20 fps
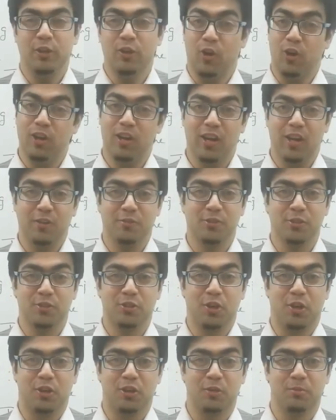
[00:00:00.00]
we all love to
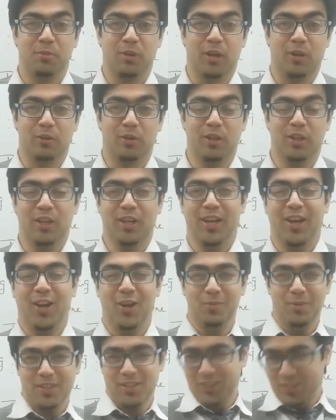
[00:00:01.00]
talk about.
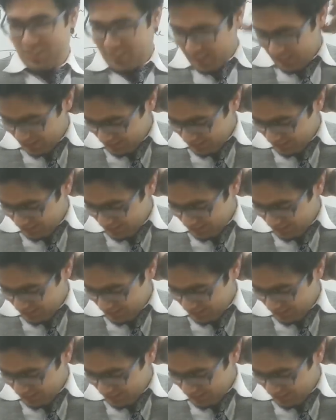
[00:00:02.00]
Oh my god,